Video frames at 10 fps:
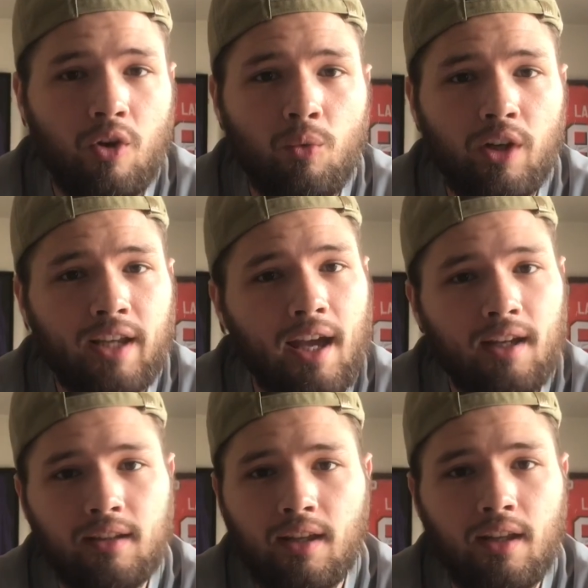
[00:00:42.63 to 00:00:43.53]
work at
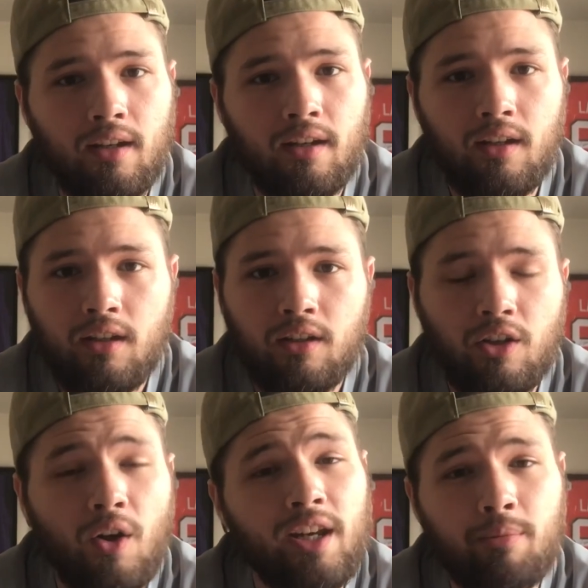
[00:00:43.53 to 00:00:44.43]
it, then
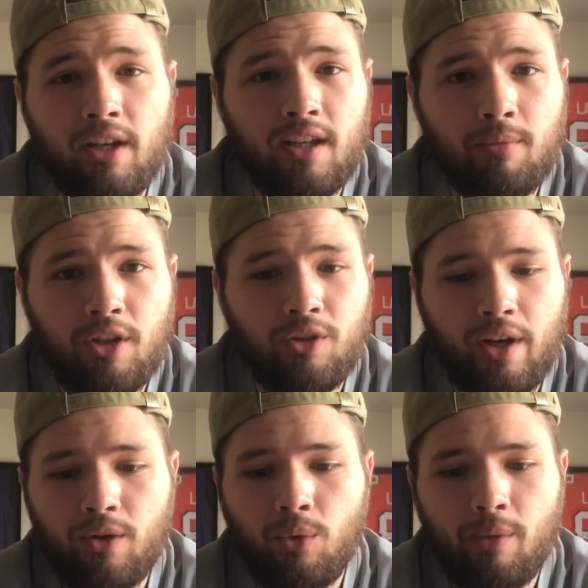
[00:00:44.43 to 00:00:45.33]
anybody can be a
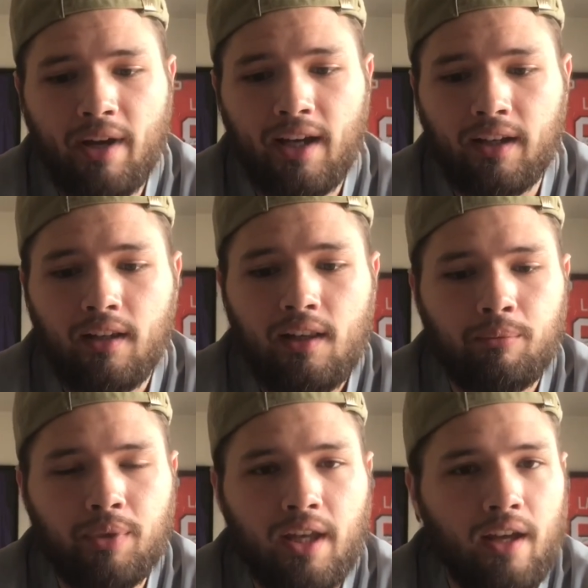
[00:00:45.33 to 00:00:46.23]
great quarterback.
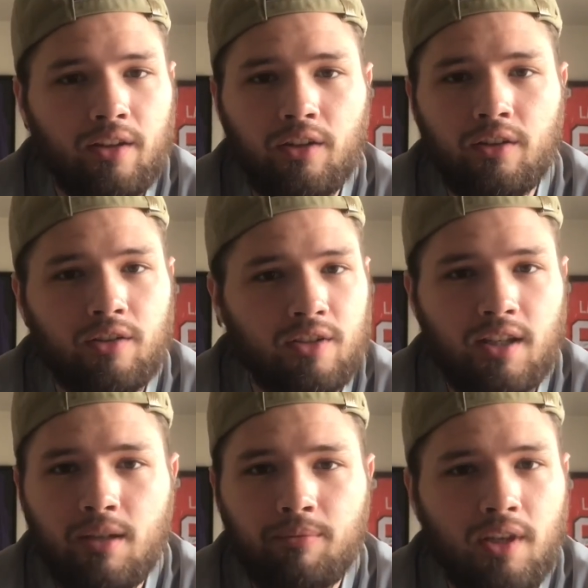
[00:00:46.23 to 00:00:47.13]
But yeah,
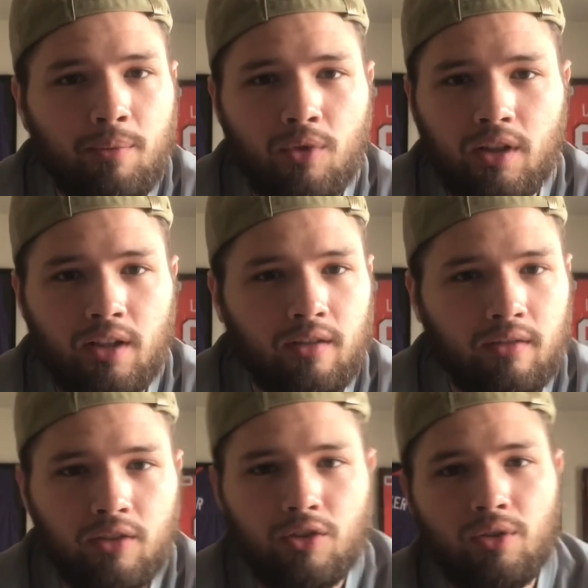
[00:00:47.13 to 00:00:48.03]
just keep working.
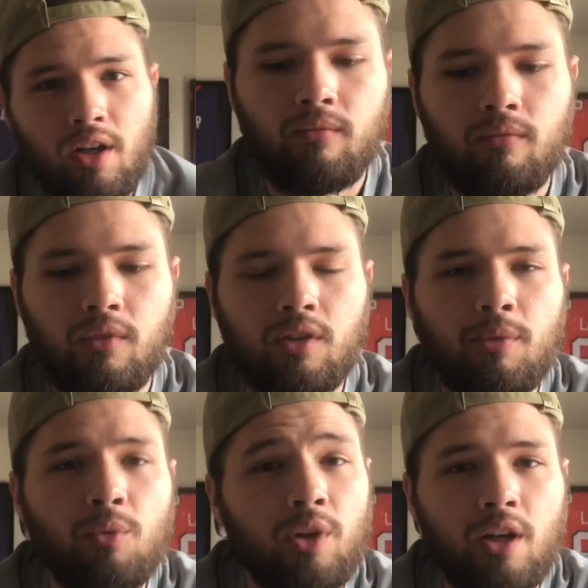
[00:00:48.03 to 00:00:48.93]
You're too young to
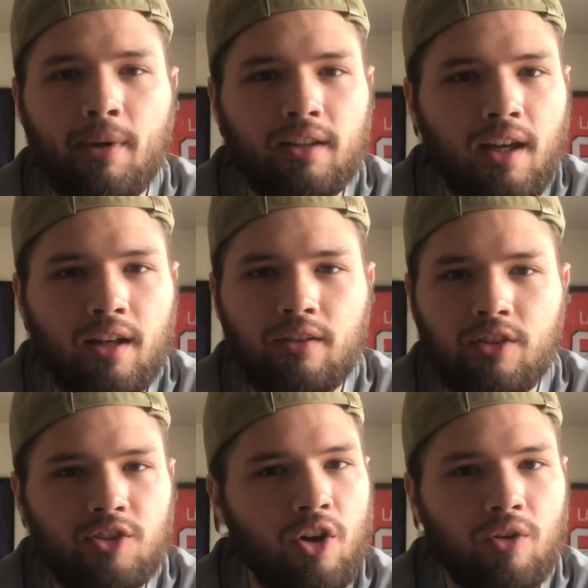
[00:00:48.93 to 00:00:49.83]
be worried about that.
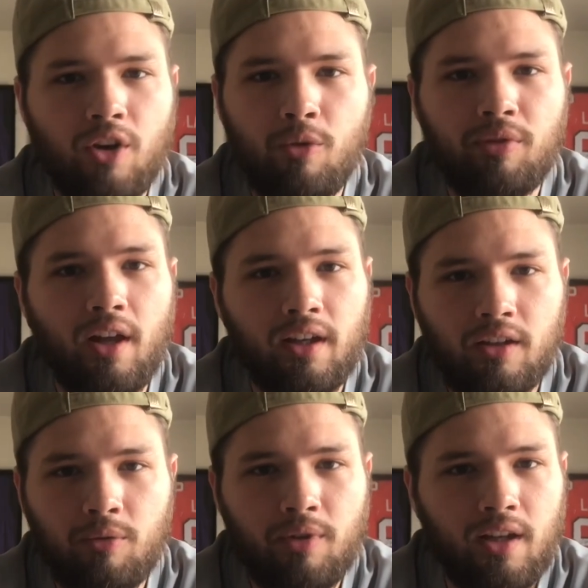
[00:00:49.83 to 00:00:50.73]
Just go play
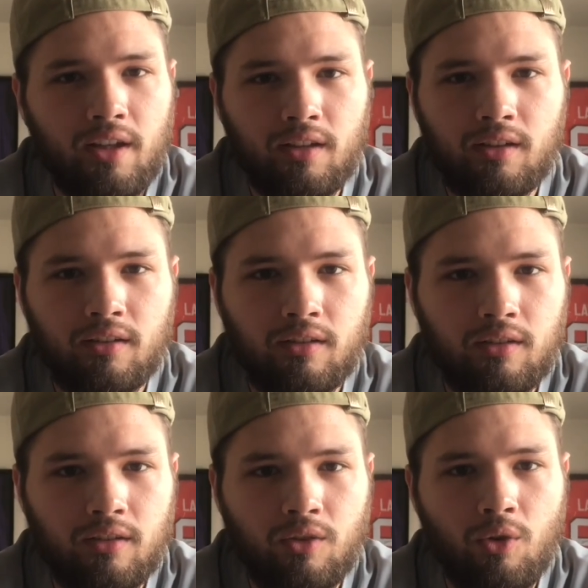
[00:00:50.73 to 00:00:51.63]

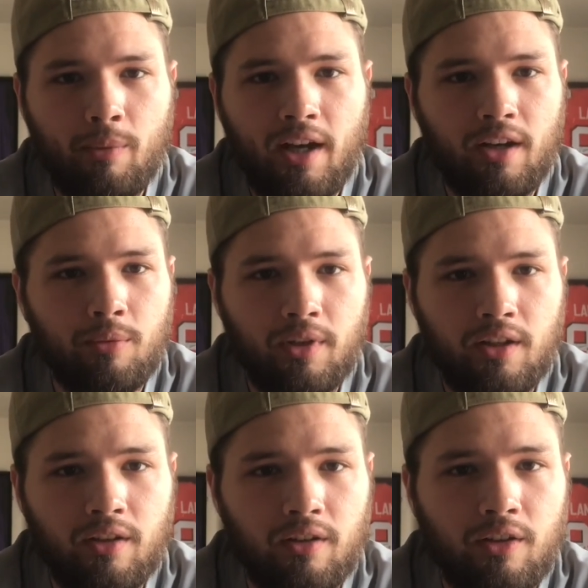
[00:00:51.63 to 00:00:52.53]
quarterback. Go
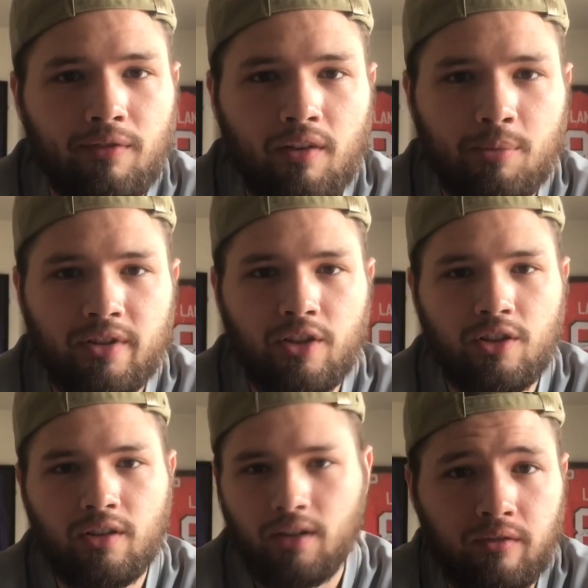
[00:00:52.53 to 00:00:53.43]
play your favorite
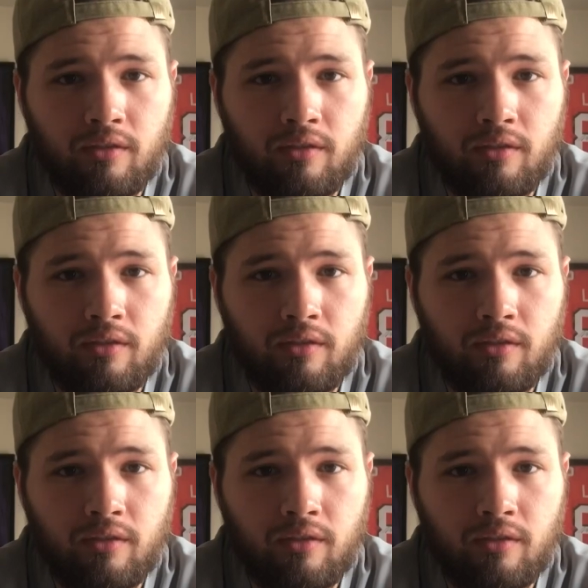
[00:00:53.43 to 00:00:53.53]
position.